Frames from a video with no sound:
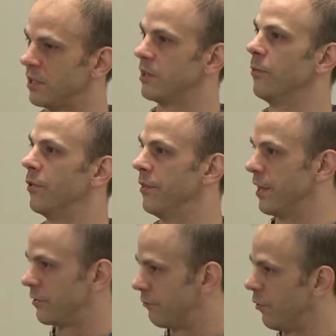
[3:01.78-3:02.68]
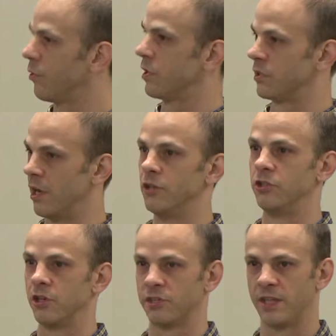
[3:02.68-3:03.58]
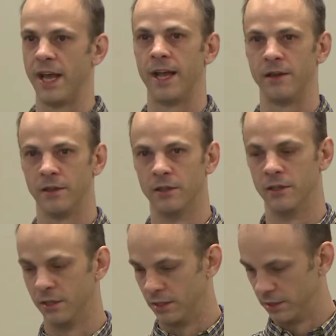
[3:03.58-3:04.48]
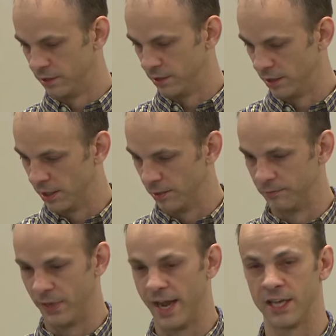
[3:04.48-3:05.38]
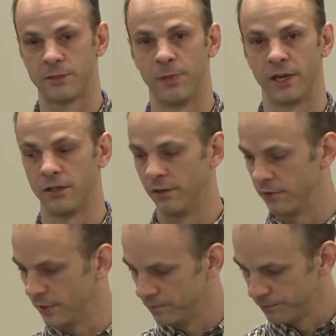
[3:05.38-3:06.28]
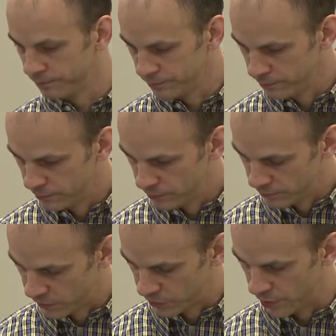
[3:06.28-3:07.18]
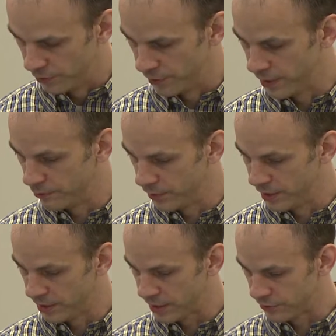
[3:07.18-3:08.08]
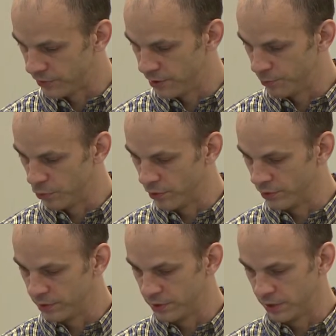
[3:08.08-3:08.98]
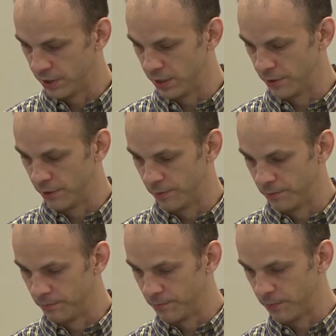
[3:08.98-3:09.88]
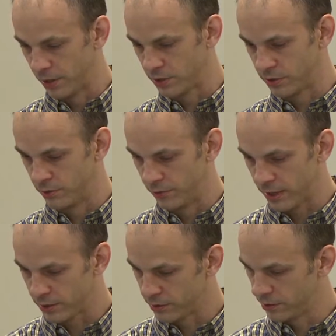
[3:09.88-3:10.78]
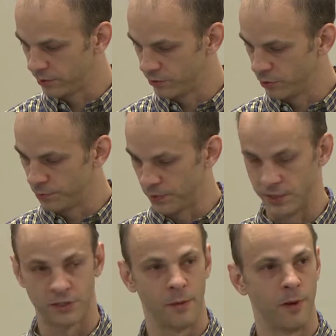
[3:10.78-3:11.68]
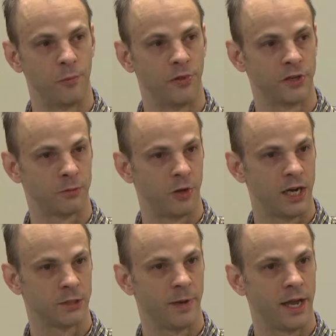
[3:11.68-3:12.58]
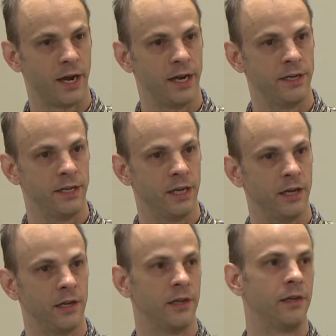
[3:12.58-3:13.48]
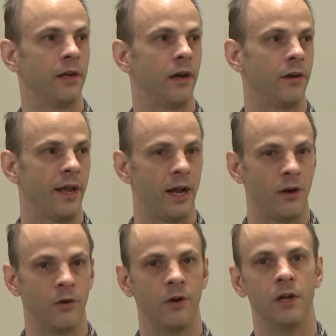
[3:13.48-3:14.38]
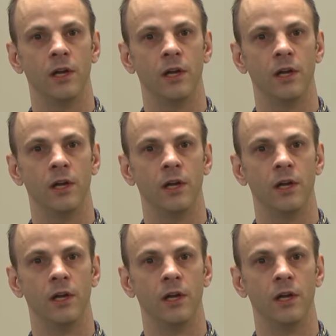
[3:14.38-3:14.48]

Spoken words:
someone that's focused on just that aspect of it. So we think that's very important. The Parks and Rec group has come up with a splash pad idea and are now